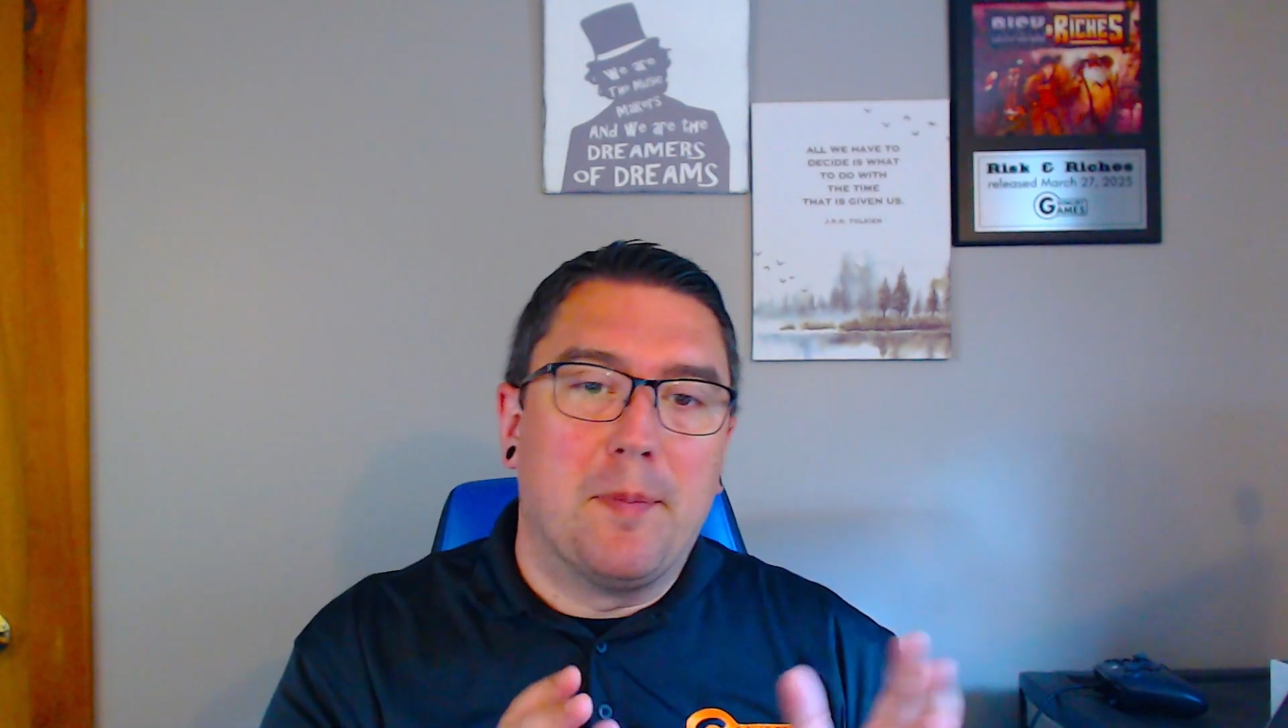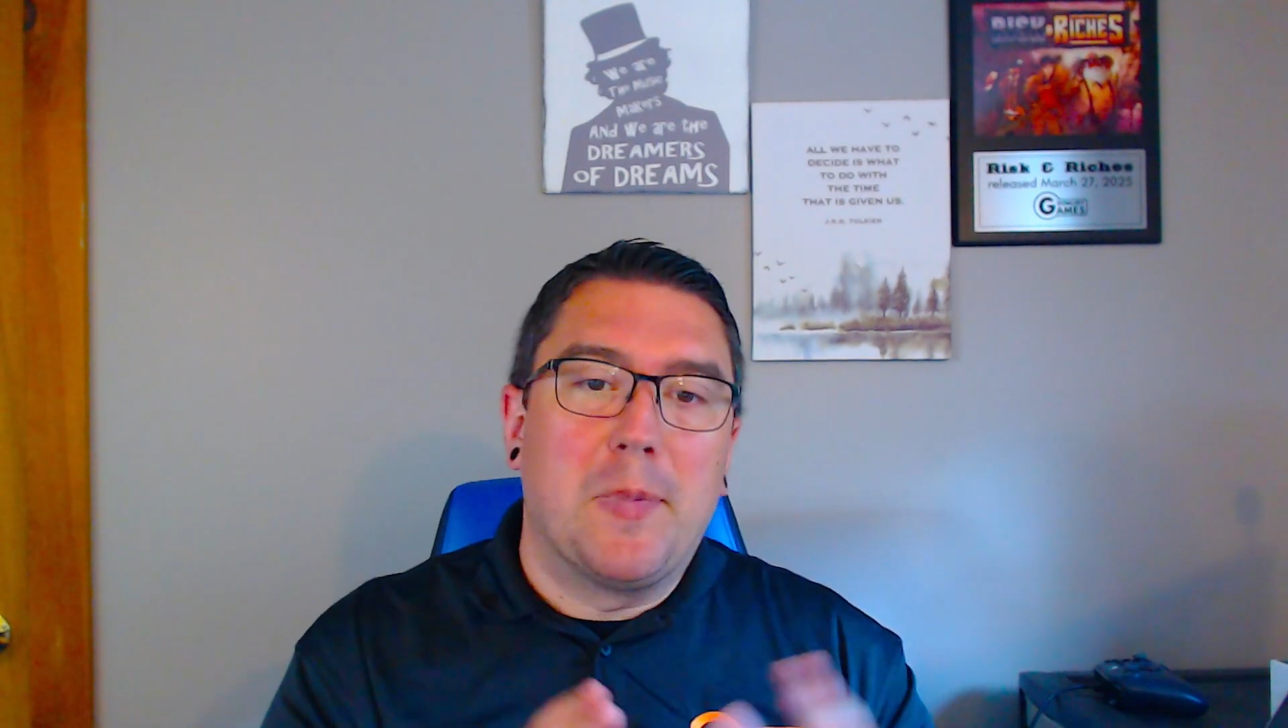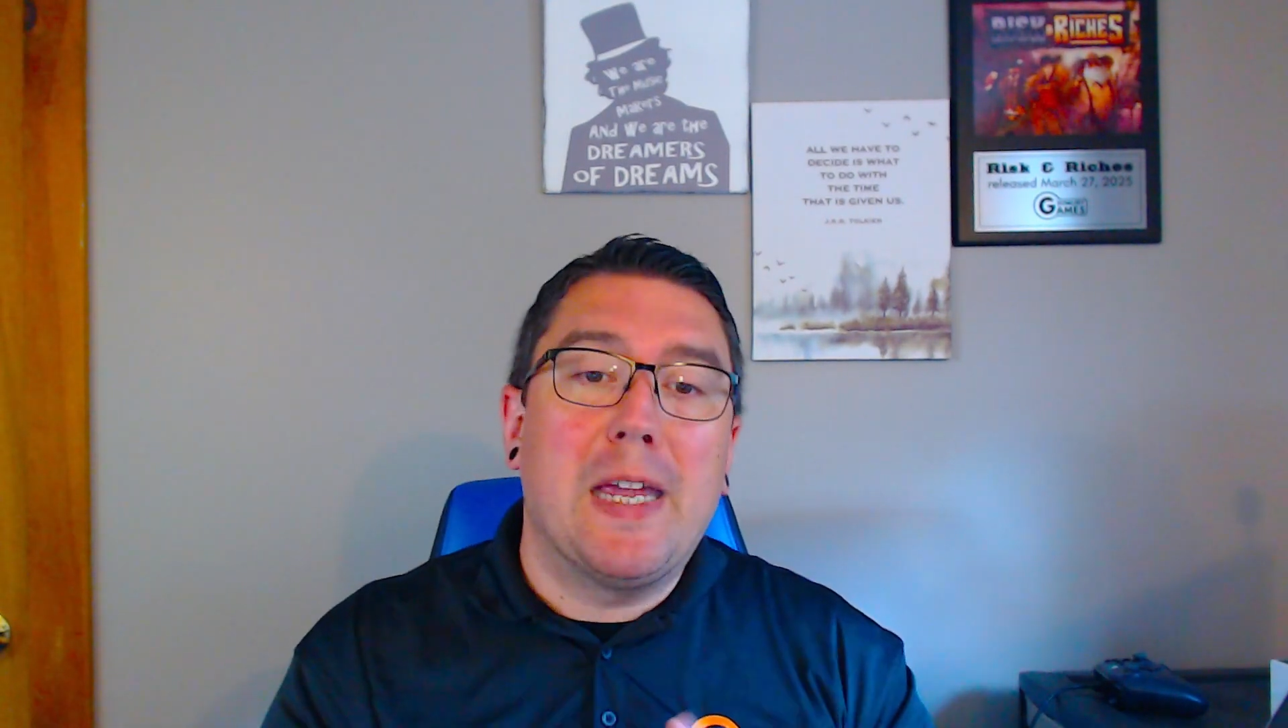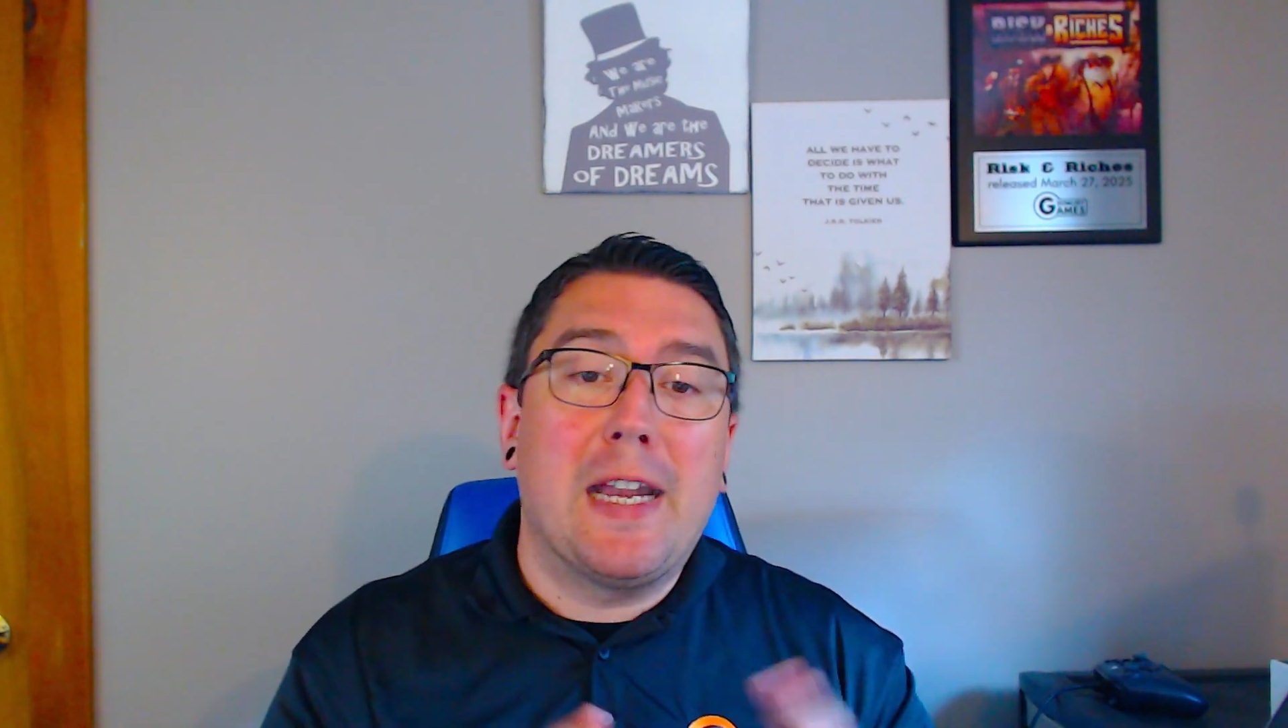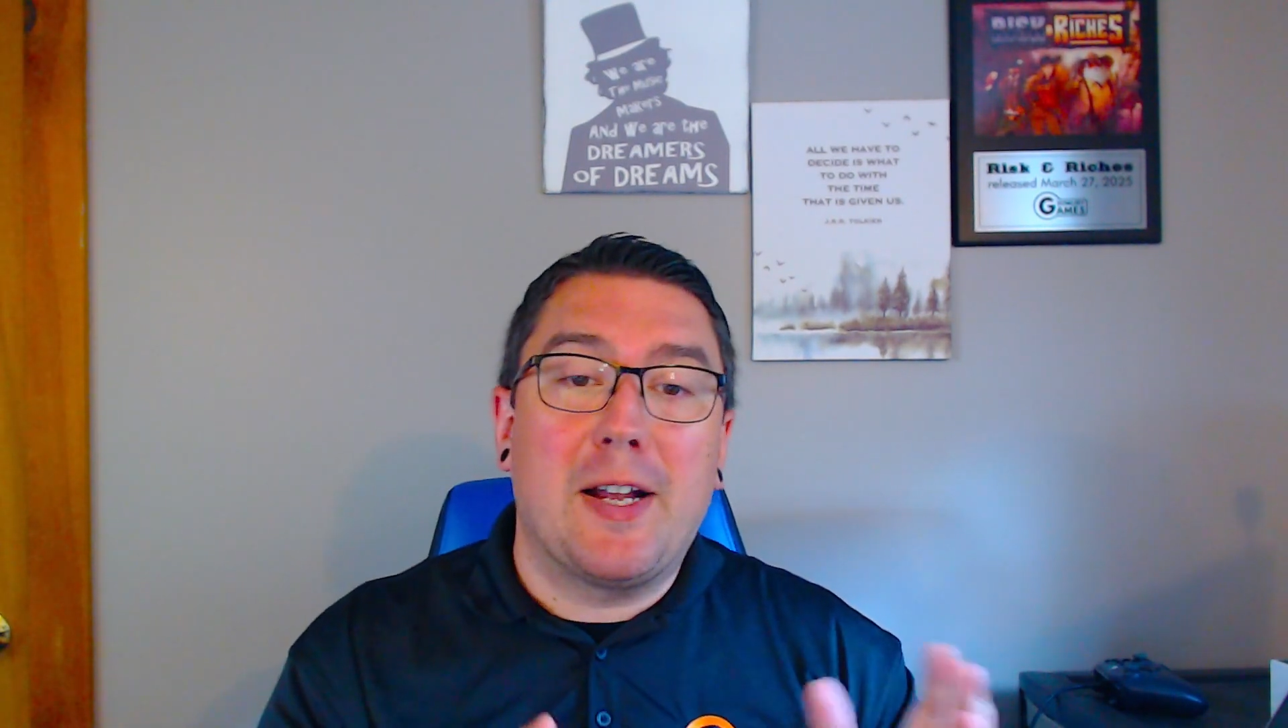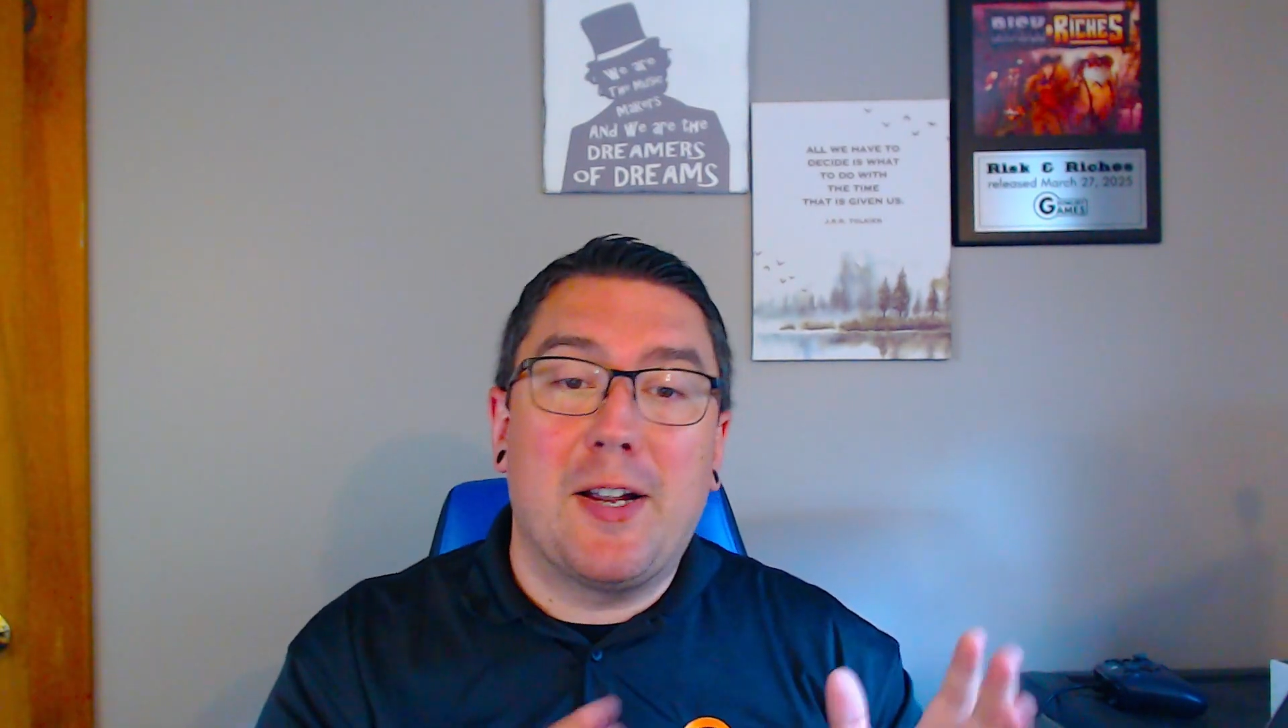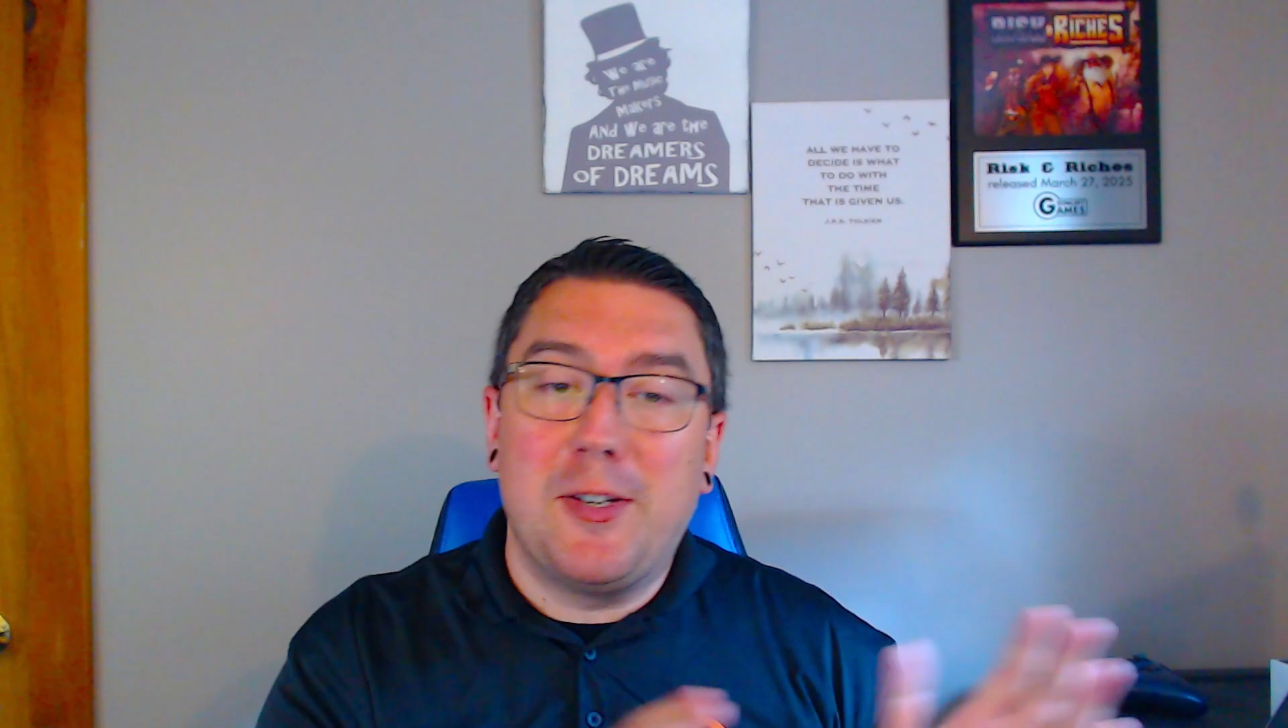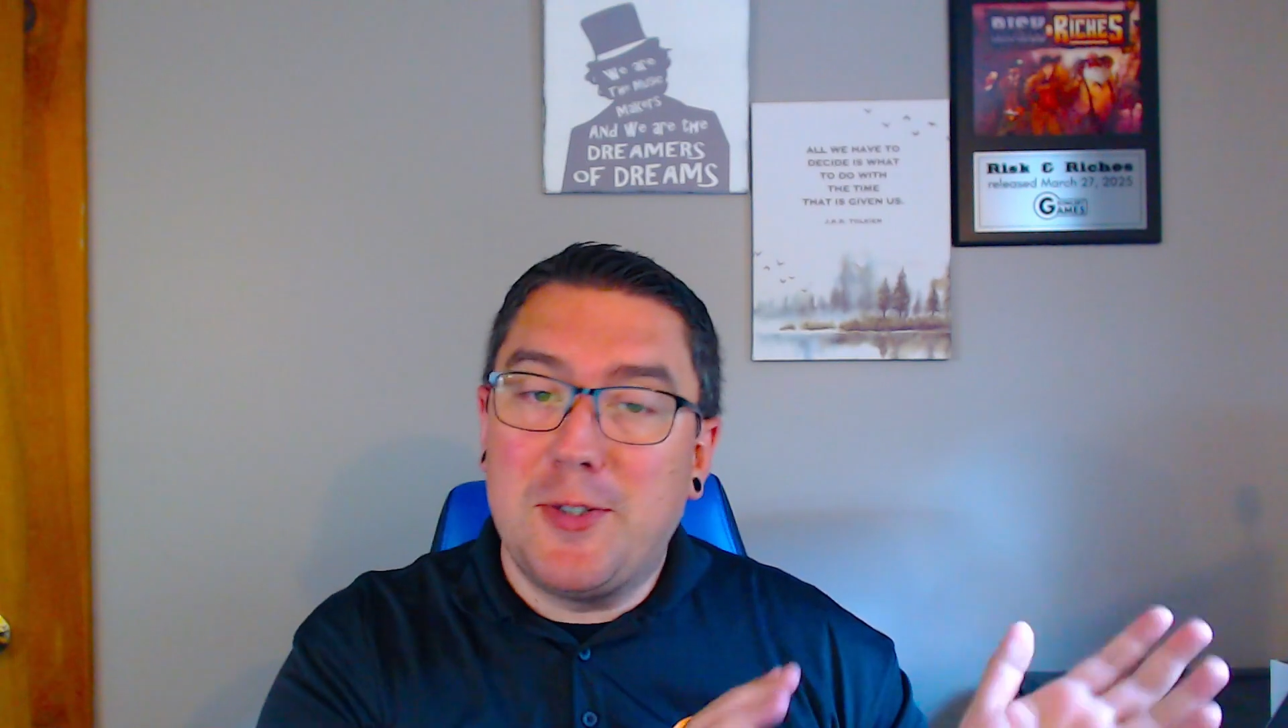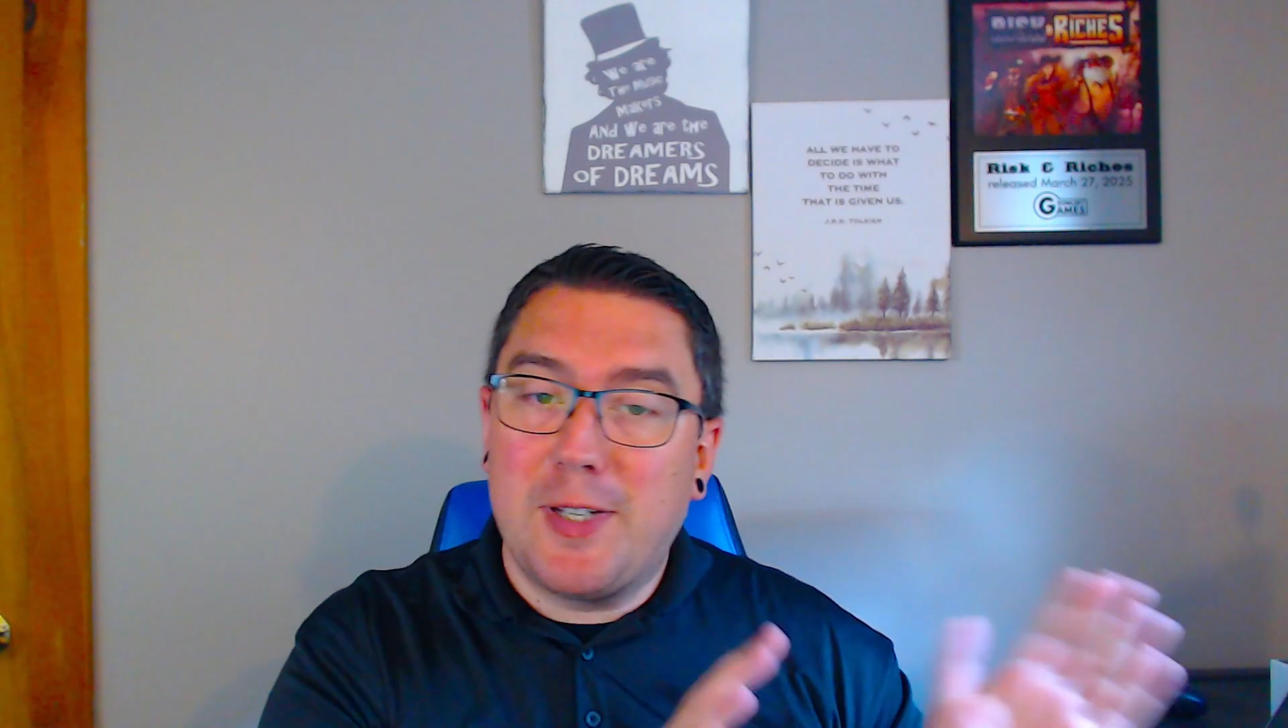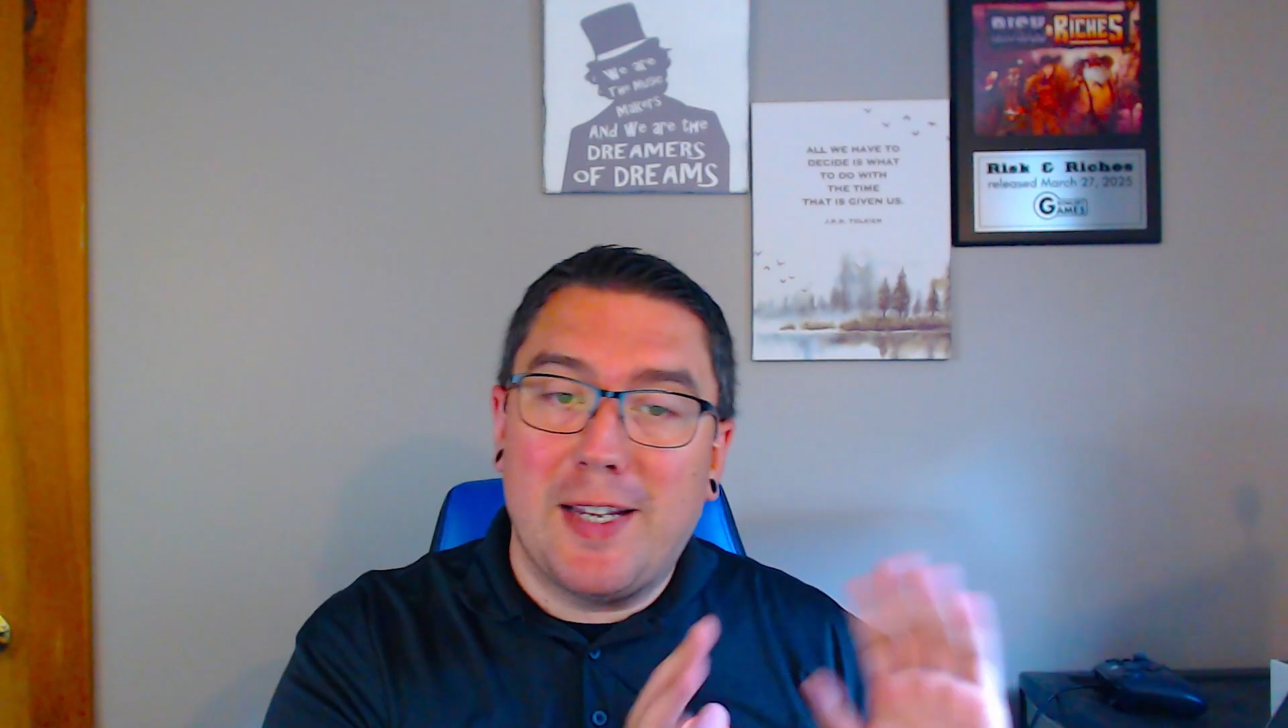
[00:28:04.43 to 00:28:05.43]
planning on
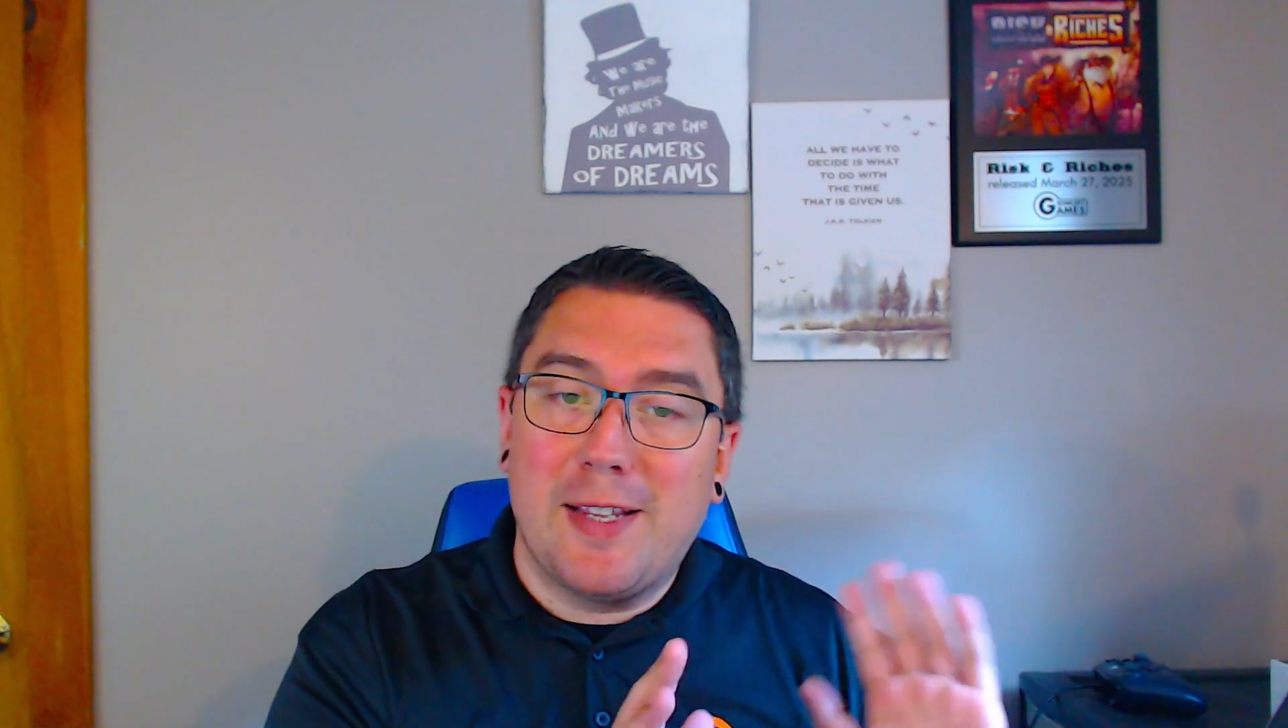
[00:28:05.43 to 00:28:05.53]
using